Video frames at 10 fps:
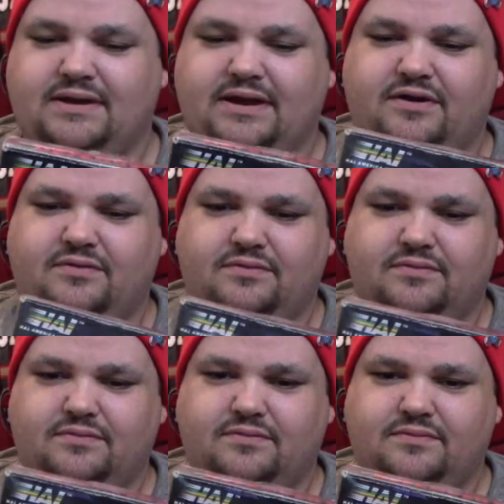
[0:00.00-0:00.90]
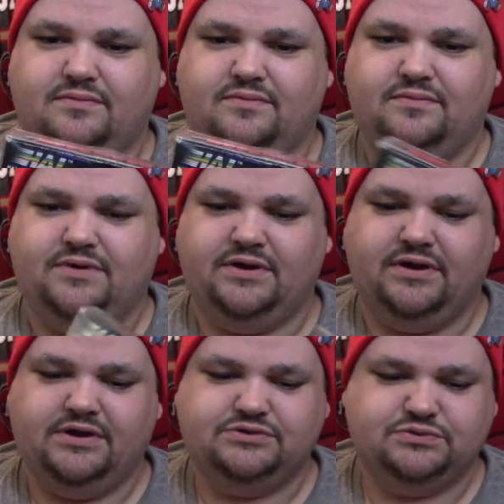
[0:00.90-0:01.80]
Now,
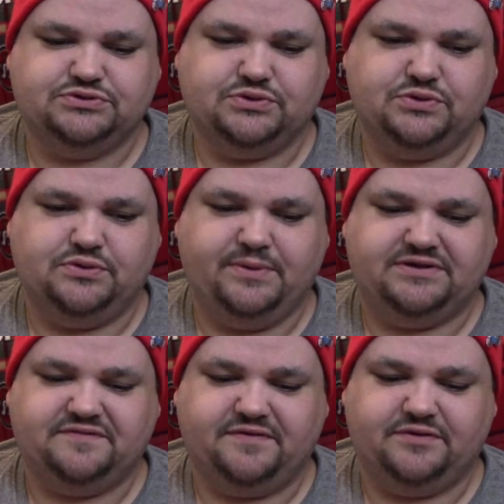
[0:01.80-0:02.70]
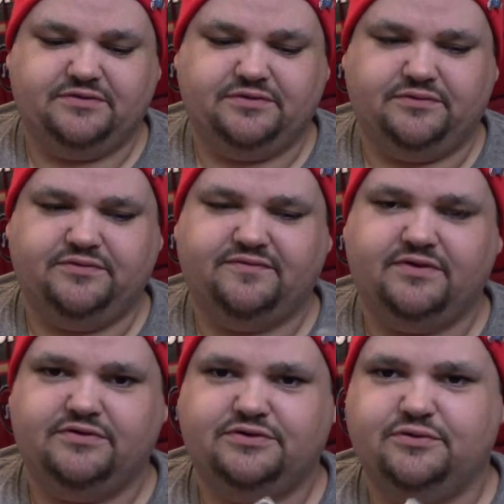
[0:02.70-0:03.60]
here's what's cool about Defender 2.
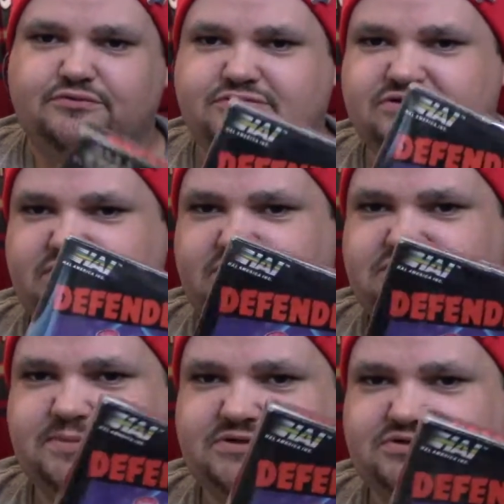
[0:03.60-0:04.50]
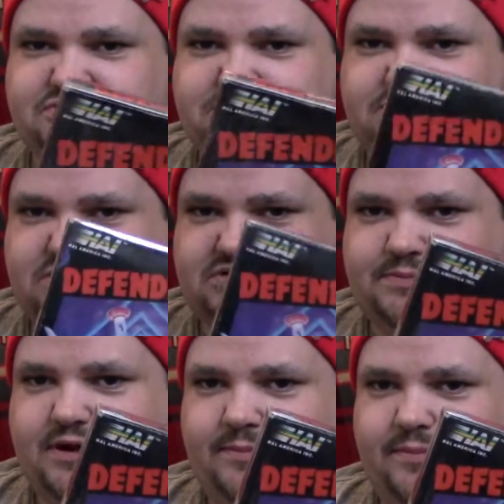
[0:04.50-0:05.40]
Defender 2 holds a little special
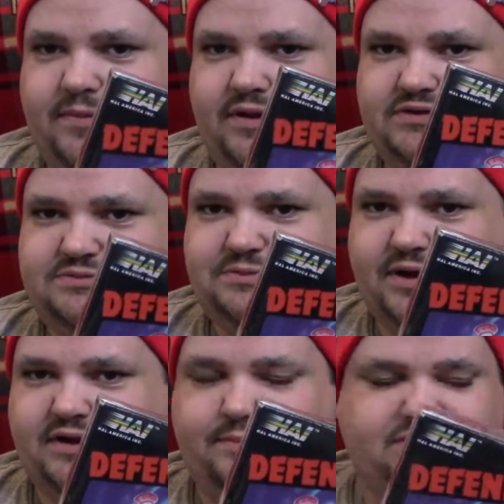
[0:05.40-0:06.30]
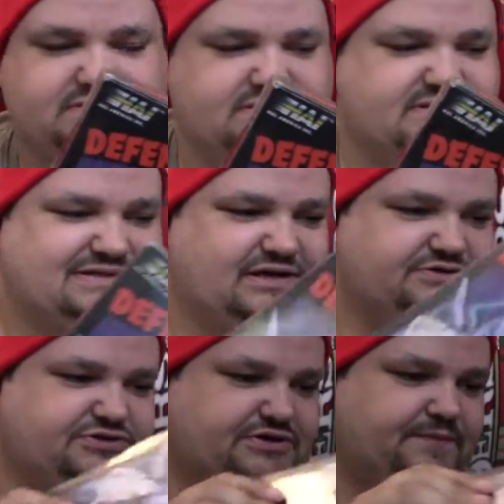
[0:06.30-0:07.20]
spot in my
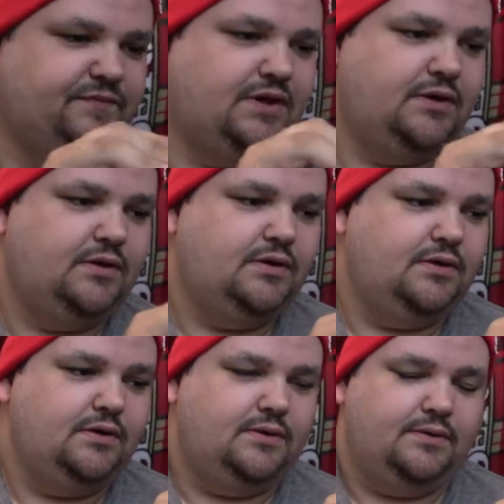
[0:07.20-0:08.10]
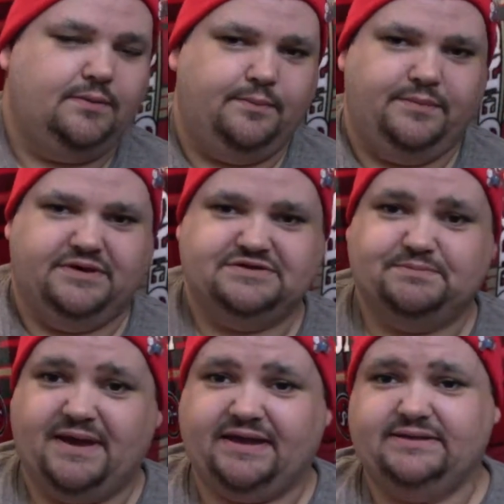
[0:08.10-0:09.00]
nostalgia. Because
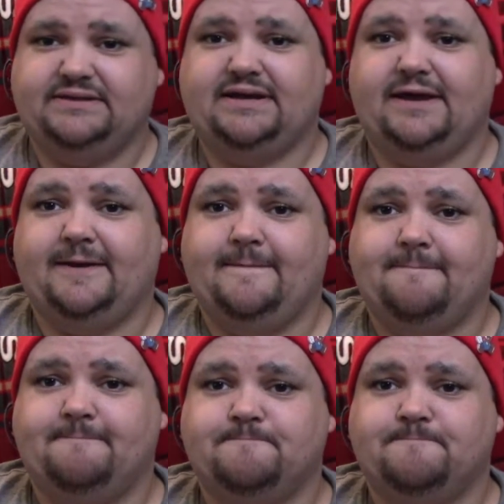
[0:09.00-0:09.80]
back in the day,